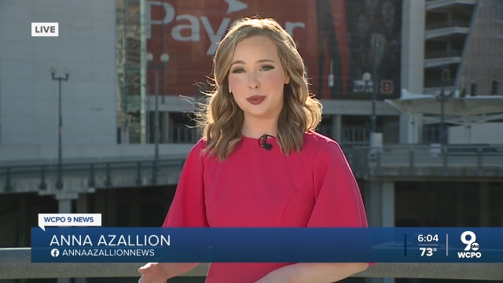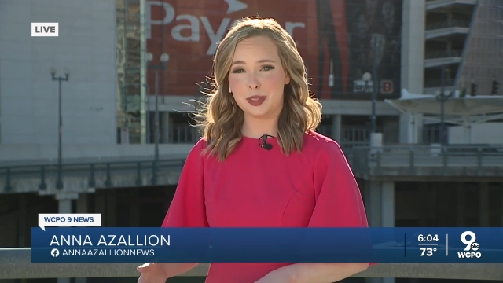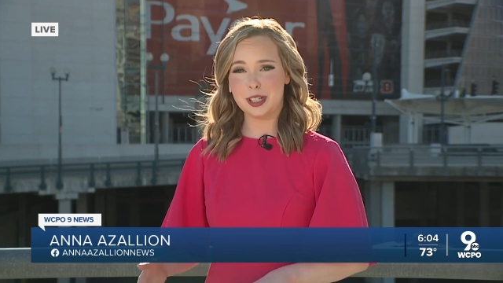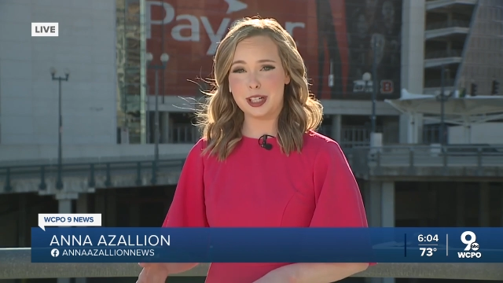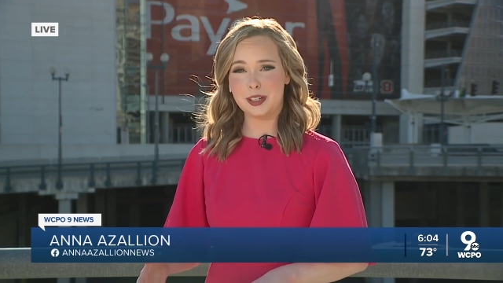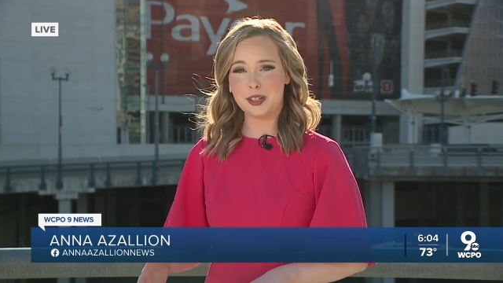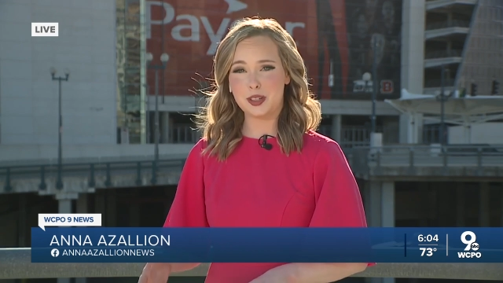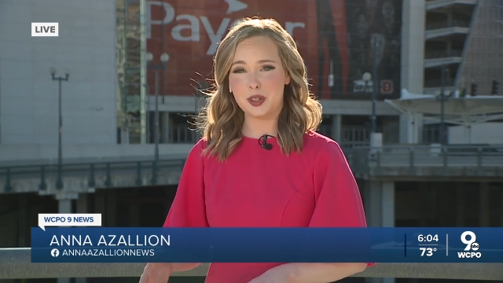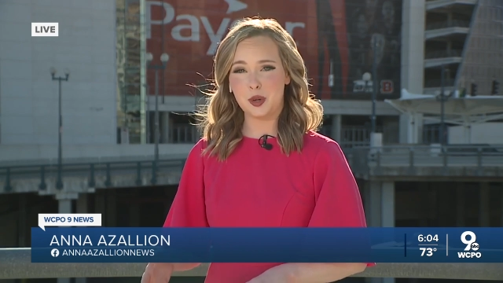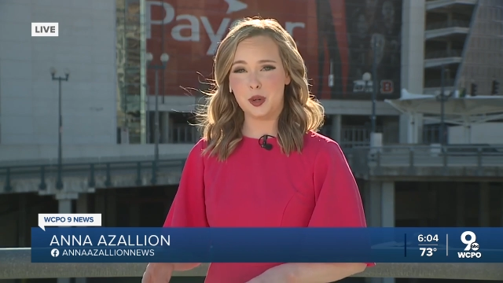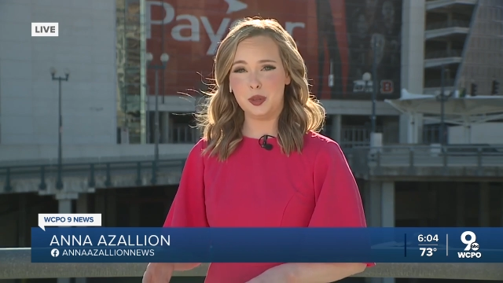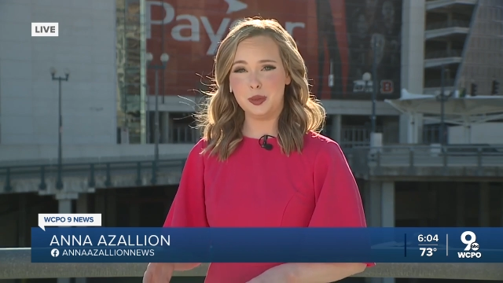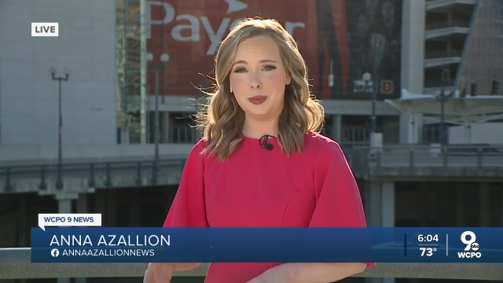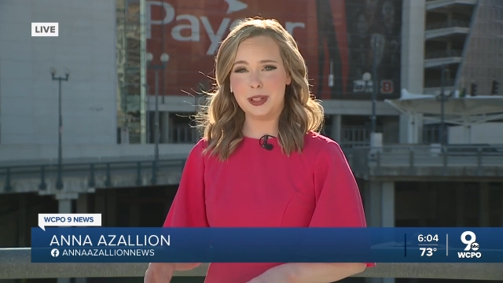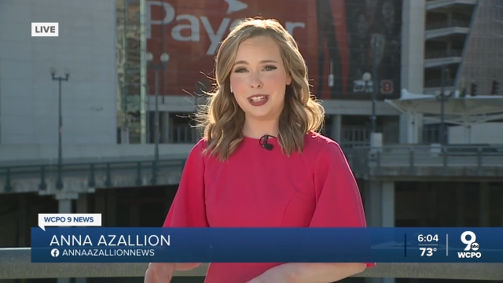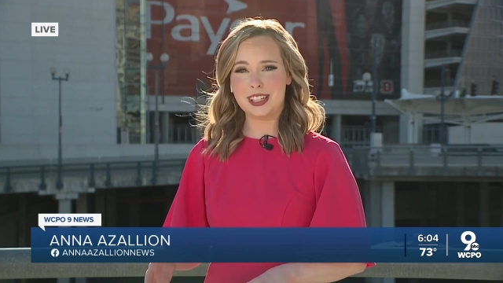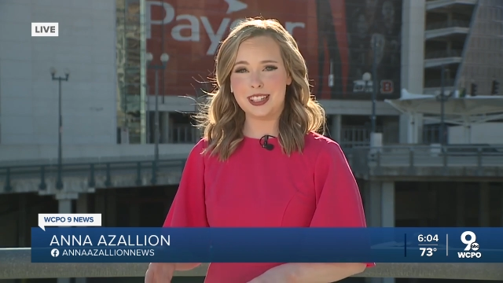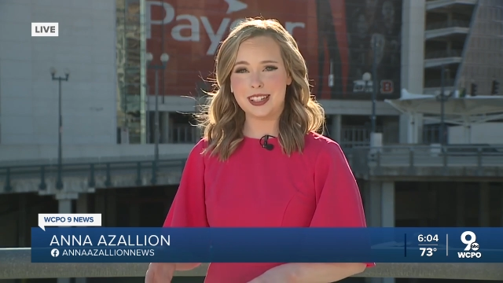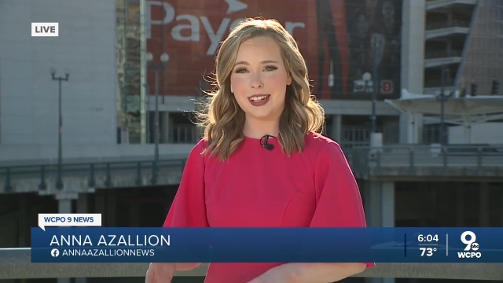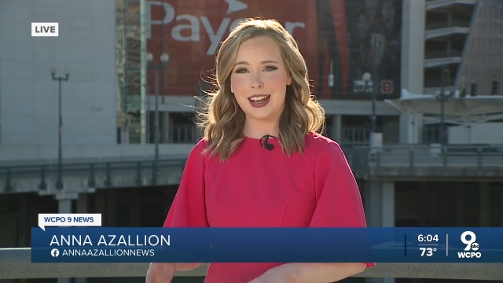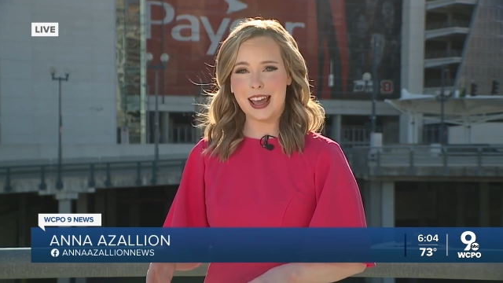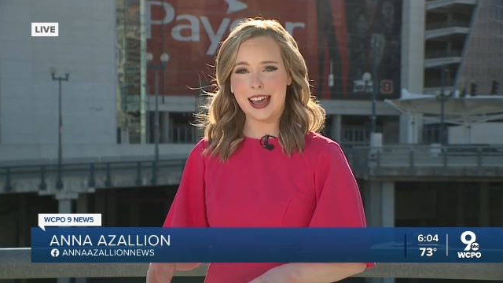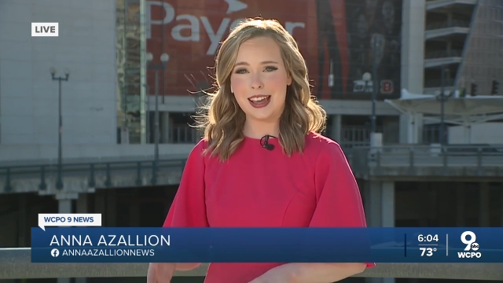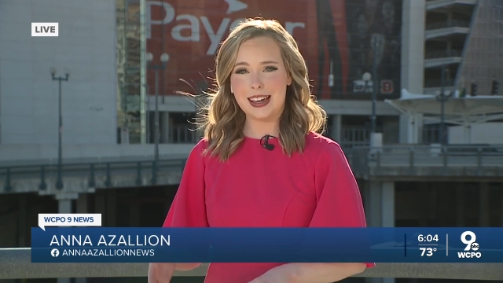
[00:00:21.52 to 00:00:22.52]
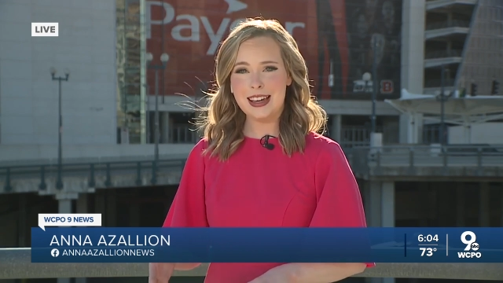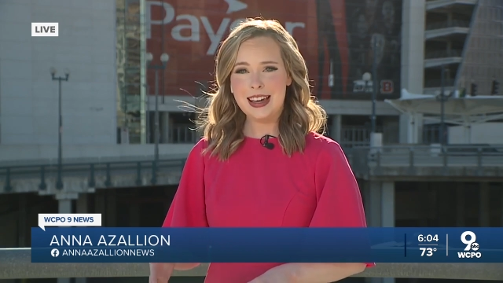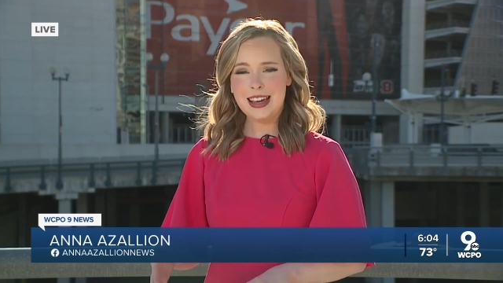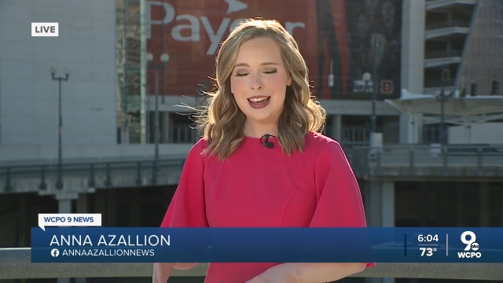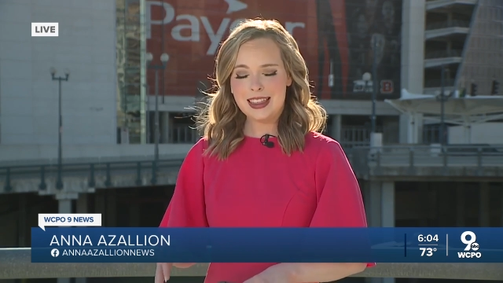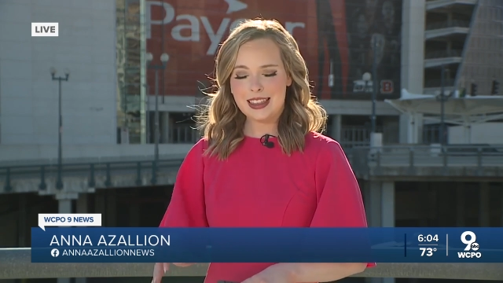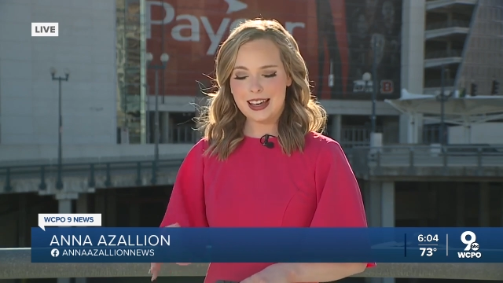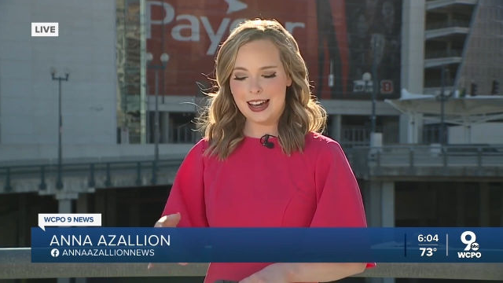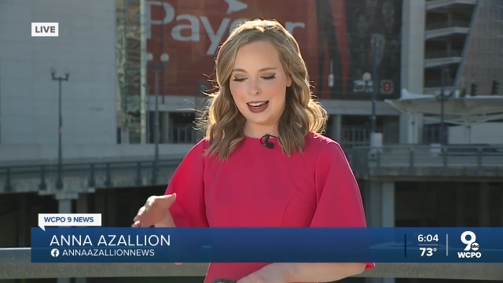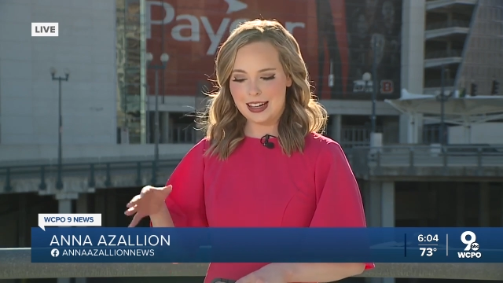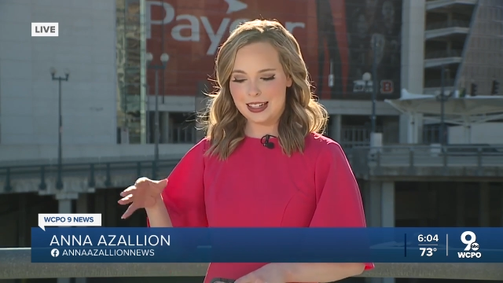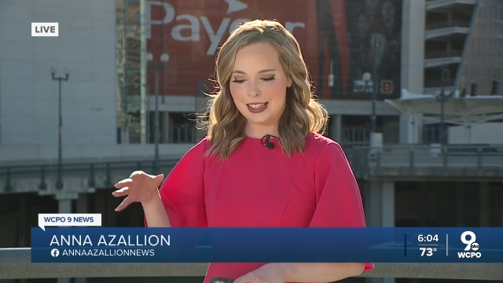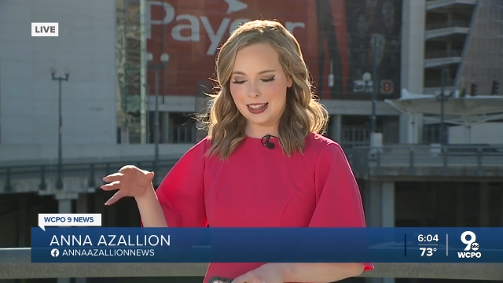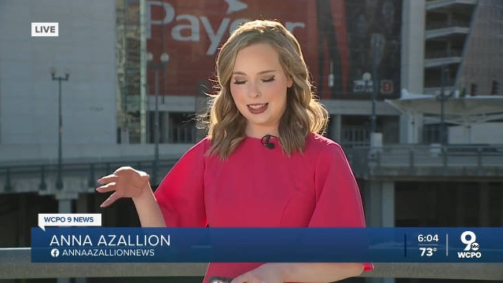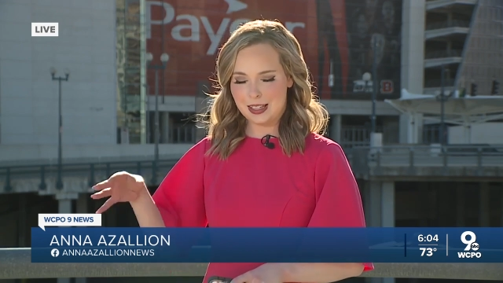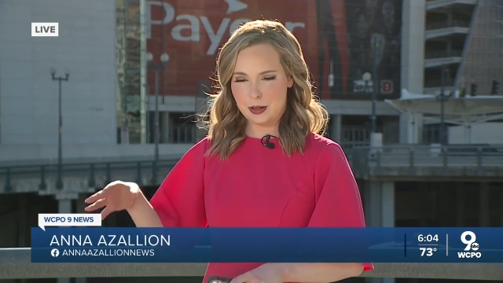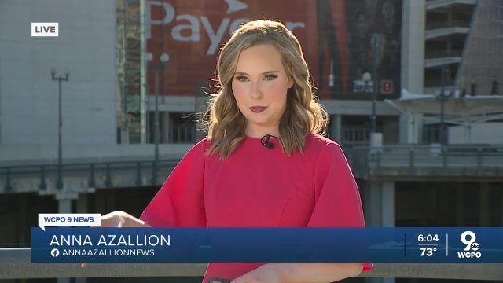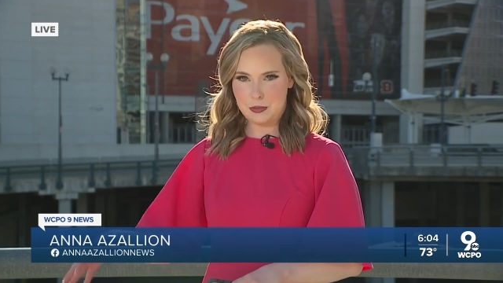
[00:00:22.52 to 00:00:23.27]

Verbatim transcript: Reece told me today that